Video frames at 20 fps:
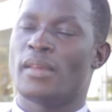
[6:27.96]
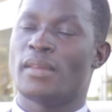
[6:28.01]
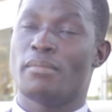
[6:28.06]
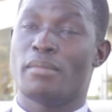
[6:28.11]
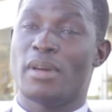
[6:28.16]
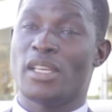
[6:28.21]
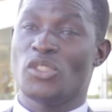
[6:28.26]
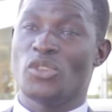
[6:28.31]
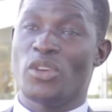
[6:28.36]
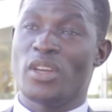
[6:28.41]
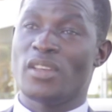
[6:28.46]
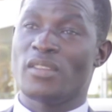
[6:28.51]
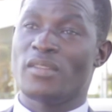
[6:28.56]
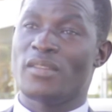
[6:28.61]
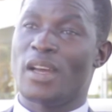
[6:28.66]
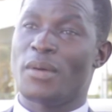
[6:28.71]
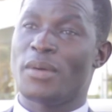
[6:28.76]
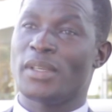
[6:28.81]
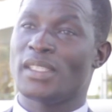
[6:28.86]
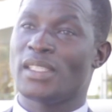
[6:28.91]
Majority of
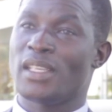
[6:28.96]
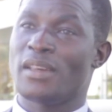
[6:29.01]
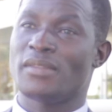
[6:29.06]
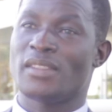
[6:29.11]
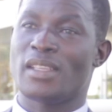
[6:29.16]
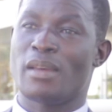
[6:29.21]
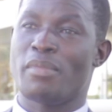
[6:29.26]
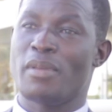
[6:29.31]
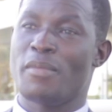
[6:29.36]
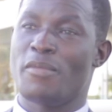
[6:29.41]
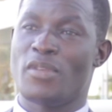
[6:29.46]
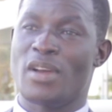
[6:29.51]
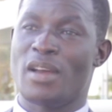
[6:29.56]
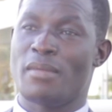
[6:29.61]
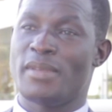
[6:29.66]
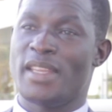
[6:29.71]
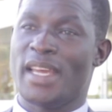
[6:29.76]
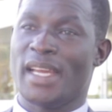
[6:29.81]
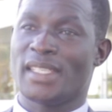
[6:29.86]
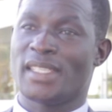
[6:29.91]
our staffs are people who are
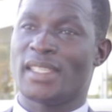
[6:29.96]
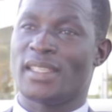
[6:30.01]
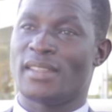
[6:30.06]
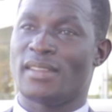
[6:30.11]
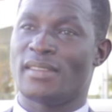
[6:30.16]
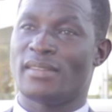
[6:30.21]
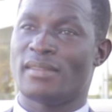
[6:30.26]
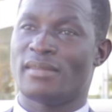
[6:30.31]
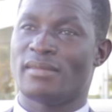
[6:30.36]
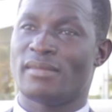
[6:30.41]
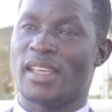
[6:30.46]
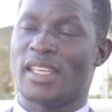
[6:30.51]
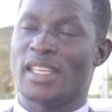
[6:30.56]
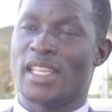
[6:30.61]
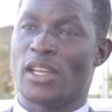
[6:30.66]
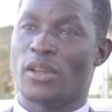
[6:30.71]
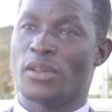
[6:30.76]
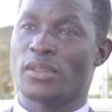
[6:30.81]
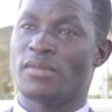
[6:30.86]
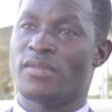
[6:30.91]
abducted, and they
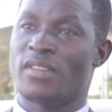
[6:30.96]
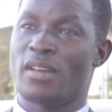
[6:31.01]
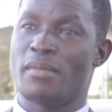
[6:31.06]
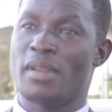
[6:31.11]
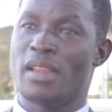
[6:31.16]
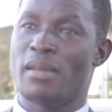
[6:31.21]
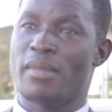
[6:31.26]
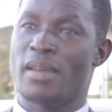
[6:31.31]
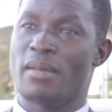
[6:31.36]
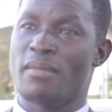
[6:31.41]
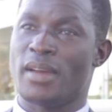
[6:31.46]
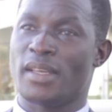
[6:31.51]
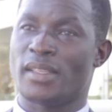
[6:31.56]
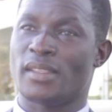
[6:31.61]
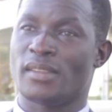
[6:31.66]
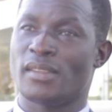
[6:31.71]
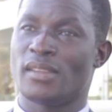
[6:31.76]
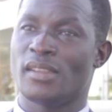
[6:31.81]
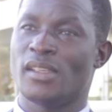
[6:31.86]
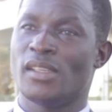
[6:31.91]
lost family
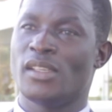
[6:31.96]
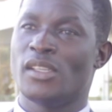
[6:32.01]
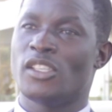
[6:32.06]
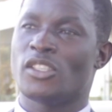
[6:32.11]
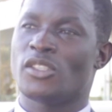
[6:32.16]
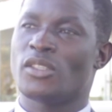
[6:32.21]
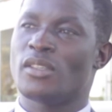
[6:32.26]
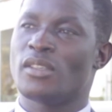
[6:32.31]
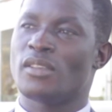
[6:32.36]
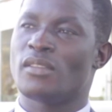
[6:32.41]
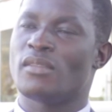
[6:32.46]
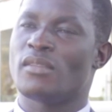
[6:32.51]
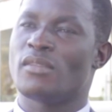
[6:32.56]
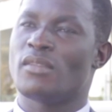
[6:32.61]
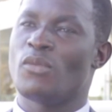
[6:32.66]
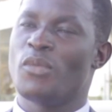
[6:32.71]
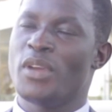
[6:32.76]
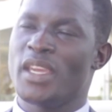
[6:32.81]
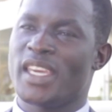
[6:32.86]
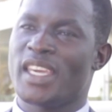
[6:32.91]
members. So
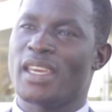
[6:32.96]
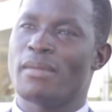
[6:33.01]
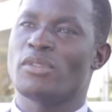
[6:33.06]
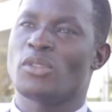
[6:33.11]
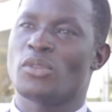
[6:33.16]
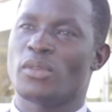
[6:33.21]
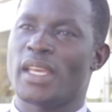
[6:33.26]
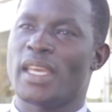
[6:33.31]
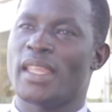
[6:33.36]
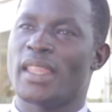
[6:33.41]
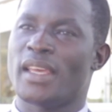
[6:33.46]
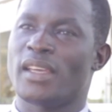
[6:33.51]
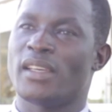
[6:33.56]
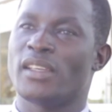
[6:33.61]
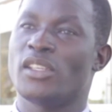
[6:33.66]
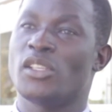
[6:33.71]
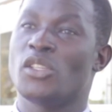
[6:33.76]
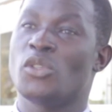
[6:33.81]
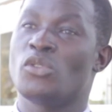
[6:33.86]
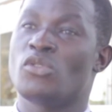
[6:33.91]
we came together
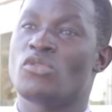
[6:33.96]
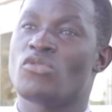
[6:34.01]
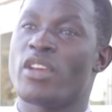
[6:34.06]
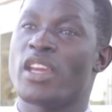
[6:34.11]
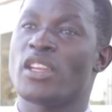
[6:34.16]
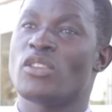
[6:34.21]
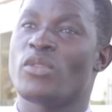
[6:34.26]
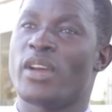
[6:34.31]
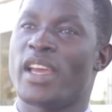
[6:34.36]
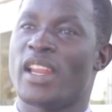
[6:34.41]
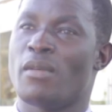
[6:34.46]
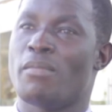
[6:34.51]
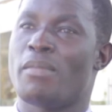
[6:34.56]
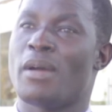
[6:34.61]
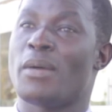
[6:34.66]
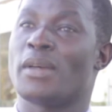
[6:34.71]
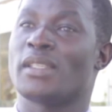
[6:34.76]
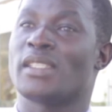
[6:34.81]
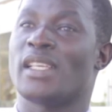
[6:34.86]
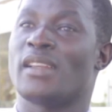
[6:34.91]
to try to help
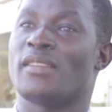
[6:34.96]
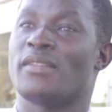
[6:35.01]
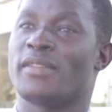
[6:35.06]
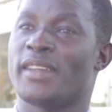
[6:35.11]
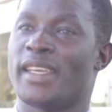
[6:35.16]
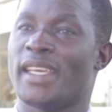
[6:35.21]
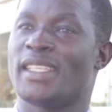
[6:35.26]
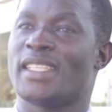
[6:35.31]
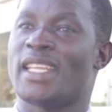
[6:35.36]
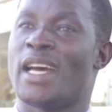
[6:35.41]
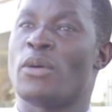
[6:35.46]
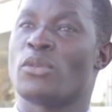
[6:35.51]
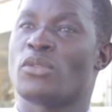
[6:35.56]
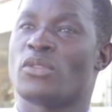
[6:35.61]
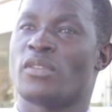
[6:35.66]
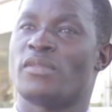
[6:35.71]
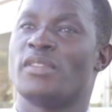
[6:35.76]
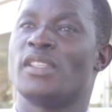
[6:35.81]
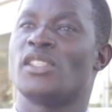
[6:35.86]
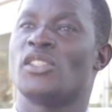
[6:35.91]
ourselves get out
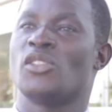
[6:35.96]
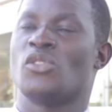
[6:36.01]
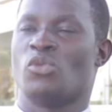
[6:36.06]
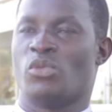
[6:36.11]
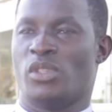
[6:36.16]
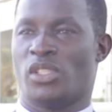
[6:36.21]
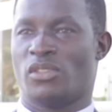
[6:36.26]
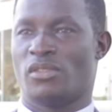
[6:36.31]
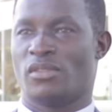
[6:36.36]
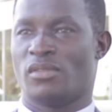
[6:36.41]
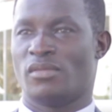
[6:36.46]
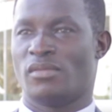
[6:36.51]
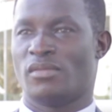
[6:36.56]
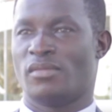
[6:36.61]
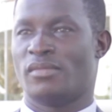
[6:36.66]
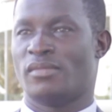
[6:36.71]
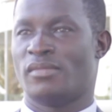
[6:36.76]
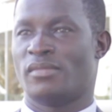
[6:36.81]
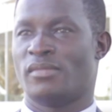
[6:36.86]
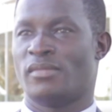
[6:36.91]
of the situation.
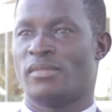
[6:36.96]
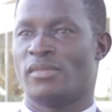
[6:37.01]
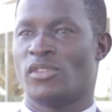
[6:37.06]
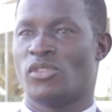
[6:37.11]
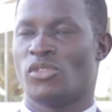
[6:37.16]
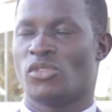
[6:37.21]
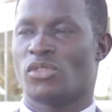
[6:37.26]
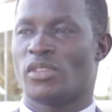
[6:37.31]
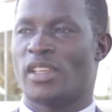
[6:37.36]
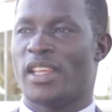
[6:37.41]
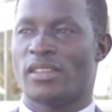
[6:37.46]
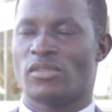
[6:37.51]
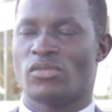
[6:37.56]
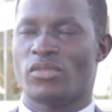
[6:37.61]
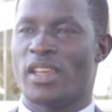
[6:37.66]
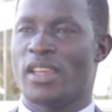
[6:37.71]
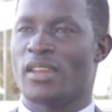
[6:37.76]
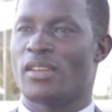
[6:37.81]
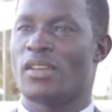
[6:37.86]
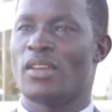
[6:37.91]
So that's
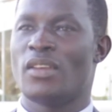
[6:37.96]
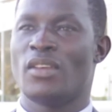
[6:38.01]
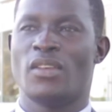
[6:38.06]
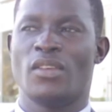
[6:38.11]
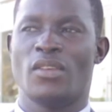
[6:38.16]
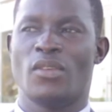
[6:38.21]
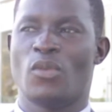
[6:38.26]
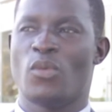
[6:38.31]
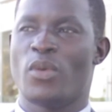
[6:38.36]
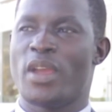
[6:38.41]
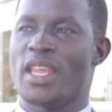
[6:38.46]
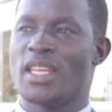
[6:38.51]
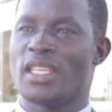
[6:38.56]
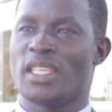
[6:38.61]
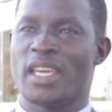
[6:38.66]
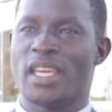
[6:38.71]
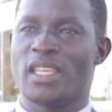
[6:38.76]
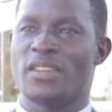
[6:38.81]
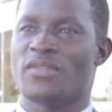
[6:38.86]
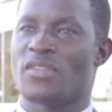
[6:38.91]
why we
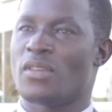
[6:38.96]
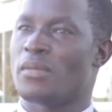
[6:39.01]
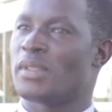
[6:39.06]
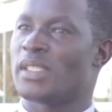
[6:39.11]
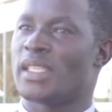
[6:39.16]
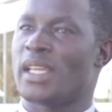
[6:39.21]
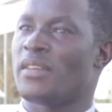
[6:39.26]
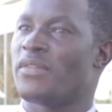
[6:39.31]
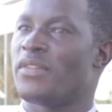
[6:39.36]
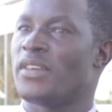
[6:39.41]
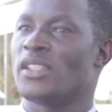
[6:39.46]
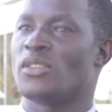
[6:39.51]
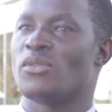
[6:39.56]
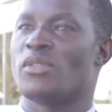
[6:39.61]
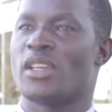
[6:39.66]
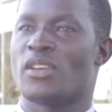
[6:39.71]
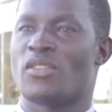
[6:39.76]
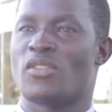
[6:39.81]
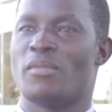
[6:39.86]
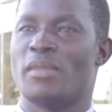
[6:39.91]
engage from staffing to
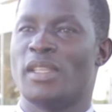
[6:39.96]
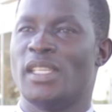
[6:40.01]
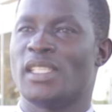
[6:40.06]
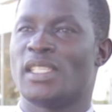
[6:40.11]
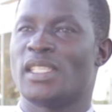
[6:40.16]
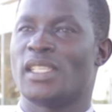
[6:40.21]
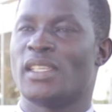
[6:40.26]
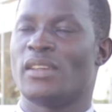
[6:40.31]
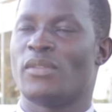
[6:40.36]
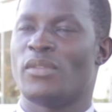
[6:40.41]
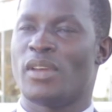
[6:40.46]
the community.